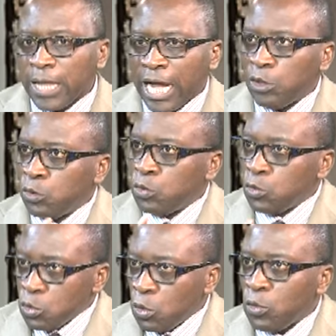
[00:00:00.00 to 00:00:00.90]
and you
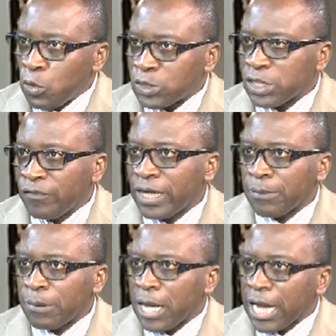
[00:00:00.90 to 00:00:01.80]
know yourself
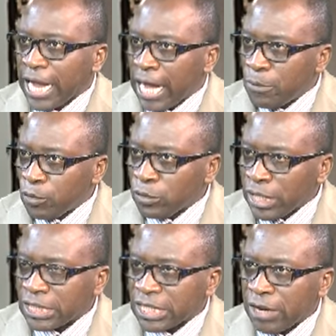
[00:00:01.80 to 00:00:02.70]
that
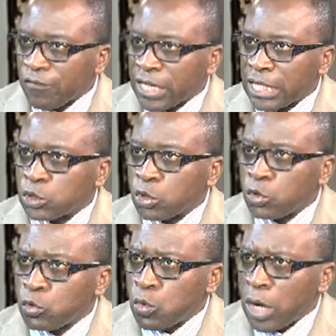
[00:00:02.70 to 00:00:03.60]
Cameroonians and Africans
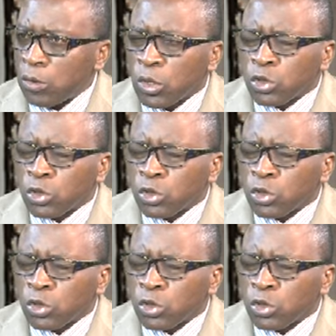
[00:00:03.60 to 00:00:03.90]
don't know how